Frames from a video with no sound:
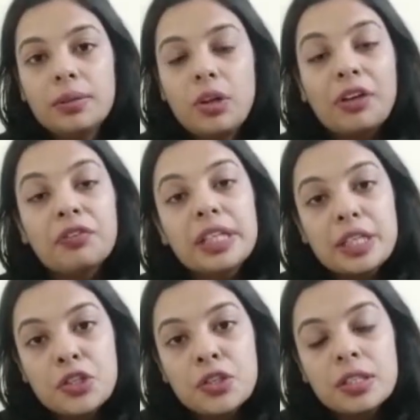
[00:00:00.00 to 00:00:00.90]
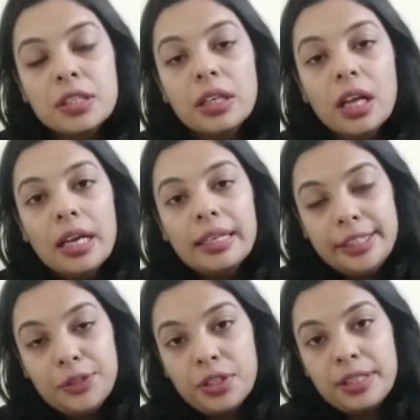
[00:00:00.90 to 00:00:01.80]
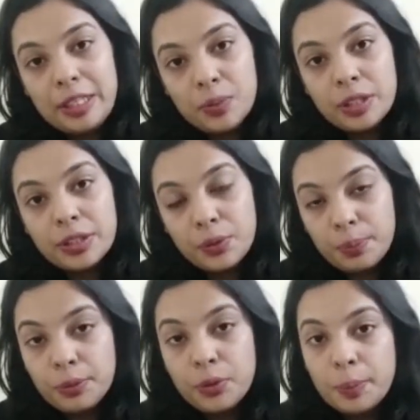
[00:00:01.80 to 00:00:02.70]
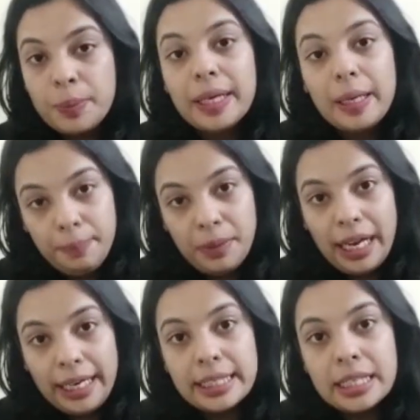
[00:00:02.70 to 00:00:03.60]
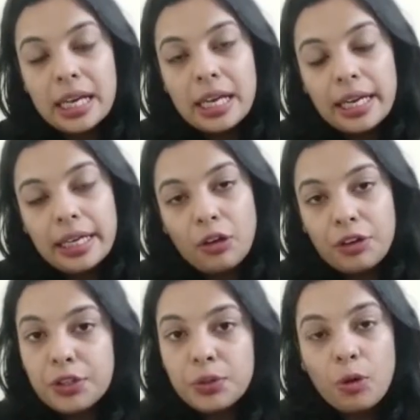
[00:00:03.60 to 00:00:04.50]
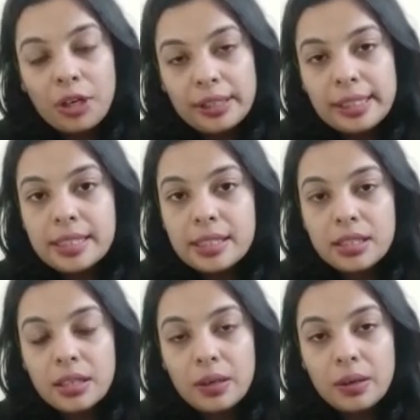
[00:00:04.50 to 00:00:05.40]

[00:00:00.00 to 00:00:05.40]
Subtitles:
convolutional neural network could be applied in order to model these